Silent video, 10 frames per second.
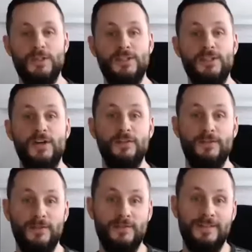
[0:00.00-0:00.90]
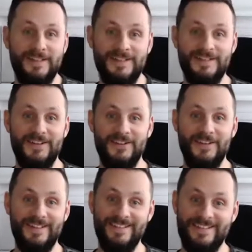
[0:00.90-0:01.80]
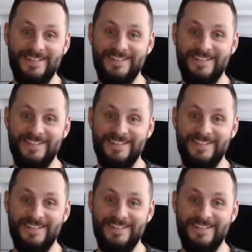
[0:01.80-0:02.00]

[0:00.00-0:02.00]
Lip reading: to serve necessarily, is it?